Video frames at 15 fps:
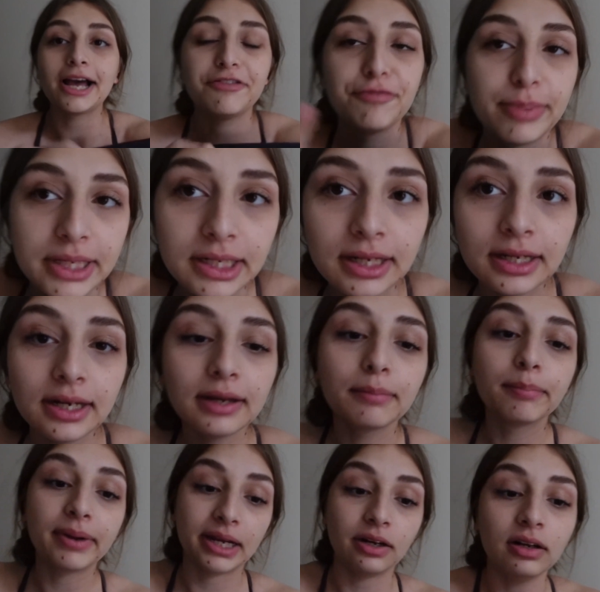I've been eating
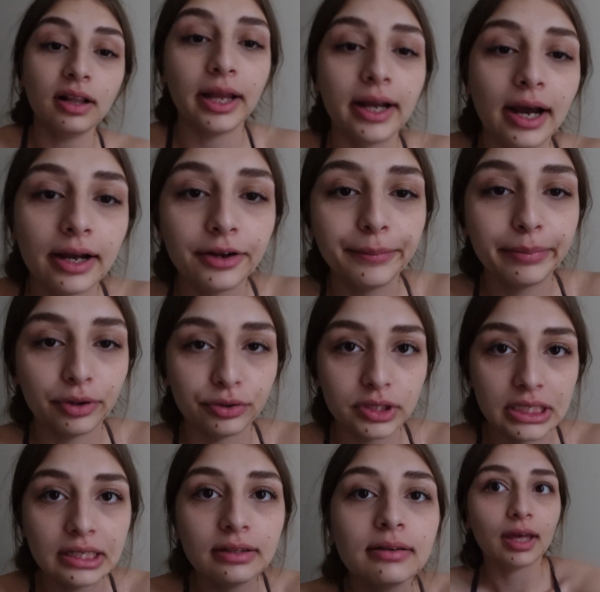better, like higher
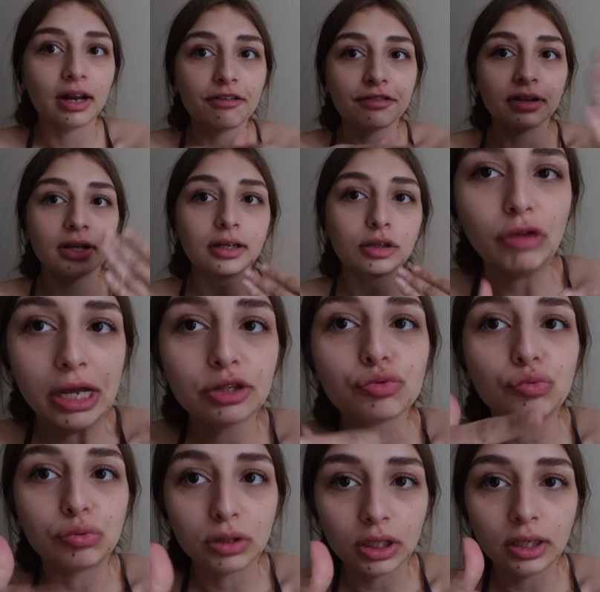protein, and I feel like it's
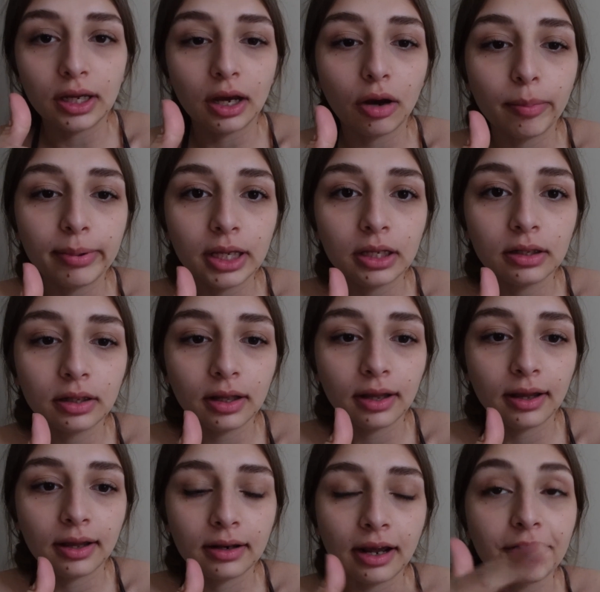really helping.
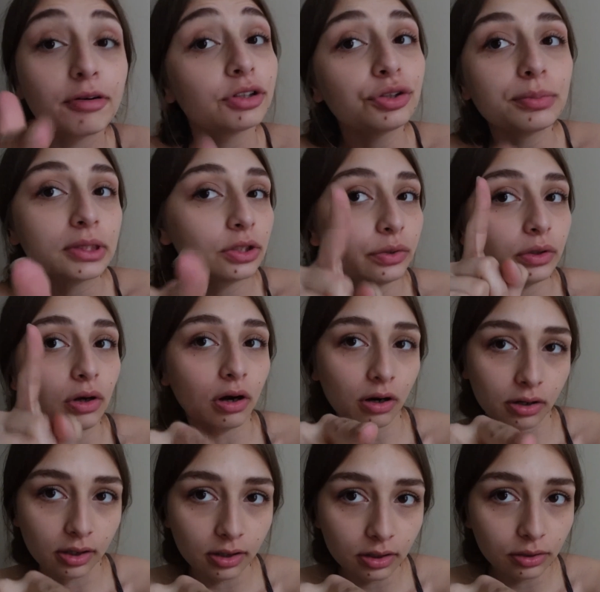And I've also been doing
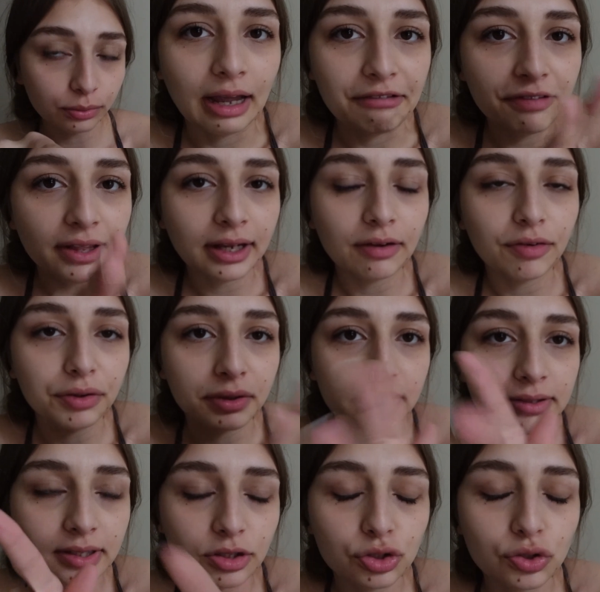cardio. I feel like I've already
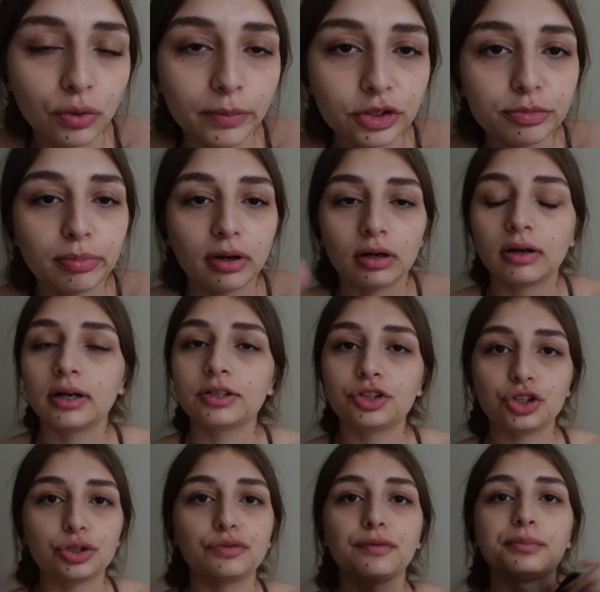seen so much progress
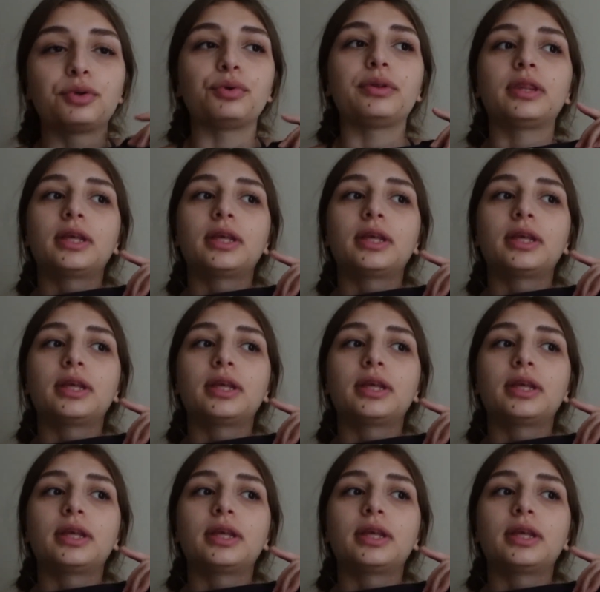just from doing